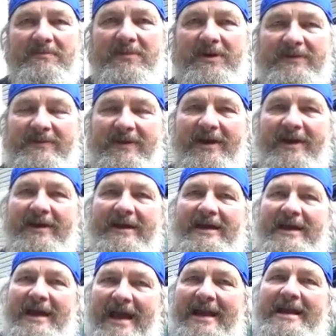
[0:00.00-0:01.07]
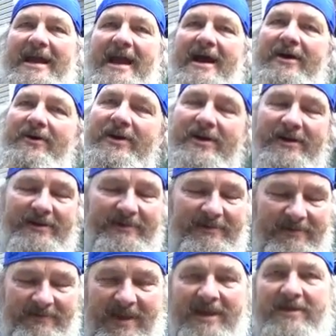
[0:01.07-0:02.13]
But anyhow,
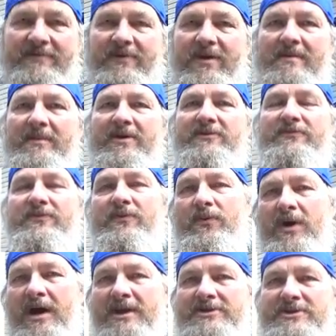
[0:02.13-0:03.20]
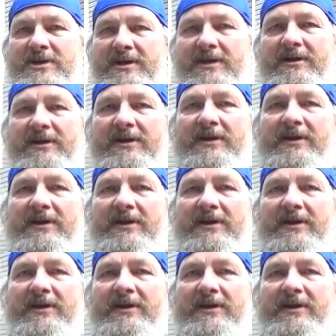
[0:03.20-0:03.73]
thank you very much for watching.